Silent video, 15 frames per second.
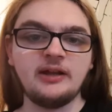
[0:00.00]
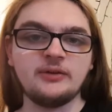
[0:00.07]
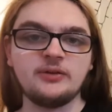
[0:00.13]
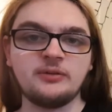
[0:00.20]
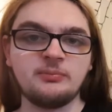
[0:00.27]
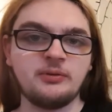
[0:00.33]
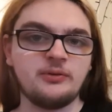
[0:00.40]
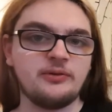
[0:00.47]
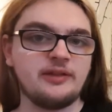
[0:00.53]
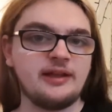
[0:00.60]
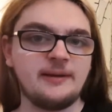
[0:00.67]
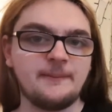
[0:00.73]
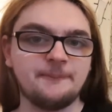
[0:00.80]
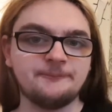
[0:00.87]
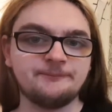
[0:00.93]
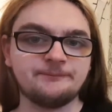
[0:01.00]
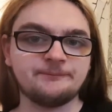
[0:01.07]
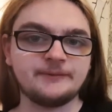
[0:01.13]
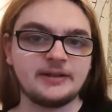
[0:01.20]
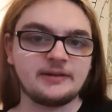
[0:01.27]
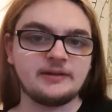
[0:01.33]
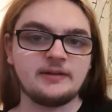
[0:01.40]
just put that
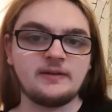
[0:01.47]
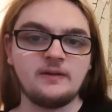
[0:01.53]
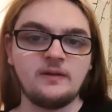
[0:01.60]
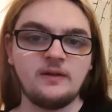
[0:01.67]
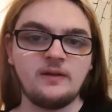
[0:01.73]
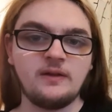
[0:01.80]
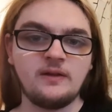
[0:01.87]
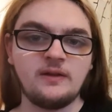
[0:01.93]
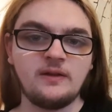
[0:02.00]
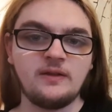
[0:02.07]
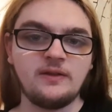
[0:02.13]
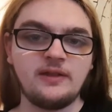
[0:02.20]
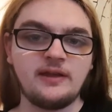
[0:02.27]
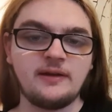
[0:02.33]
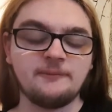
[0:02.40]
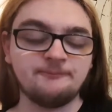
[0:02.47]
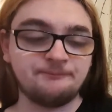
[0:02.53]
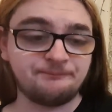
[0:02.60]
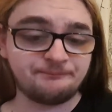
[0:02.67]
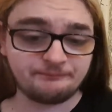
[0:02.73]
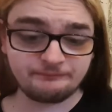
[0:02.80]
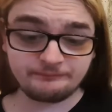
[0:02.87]
there.
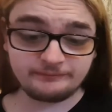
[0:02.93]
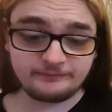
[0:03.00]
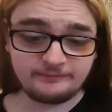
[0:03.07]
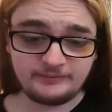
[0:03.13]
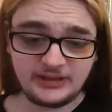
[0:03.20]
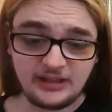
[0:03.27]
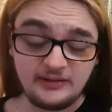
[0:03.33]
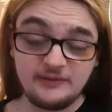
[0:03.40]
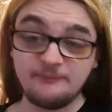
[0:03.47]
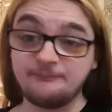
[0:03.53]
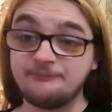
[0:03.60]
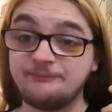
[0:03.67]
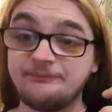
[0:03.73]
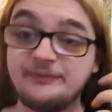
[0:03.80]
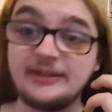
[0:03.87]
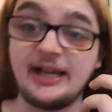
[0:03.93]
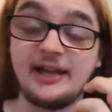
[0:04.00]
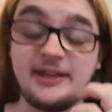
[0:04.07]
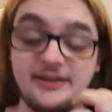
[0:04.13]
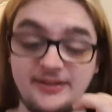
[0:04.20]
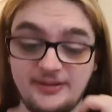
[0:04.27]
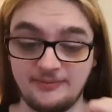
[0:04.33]

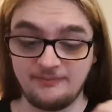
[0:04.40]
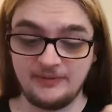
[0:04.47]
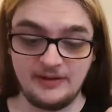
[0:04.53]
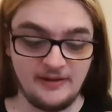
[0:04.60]
That is